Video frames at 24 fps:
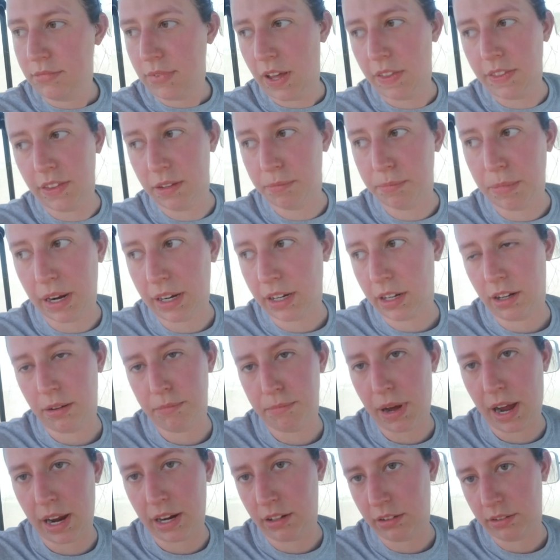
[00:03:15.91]
and then like a
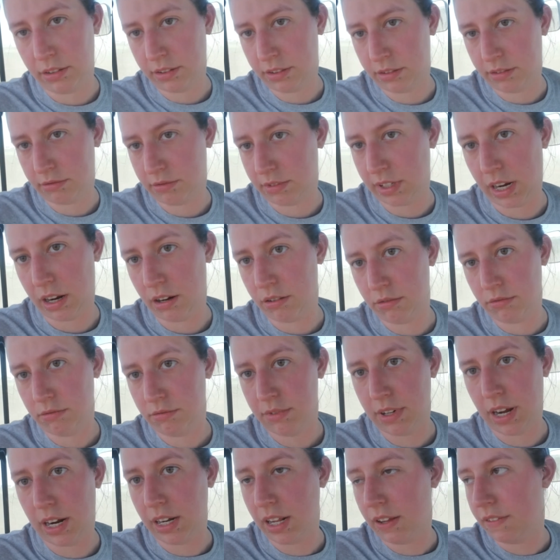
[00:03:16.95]
mile down.
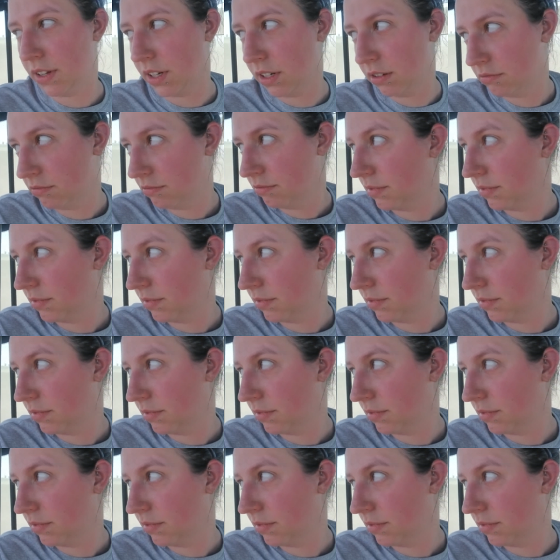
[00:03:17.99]
Not even.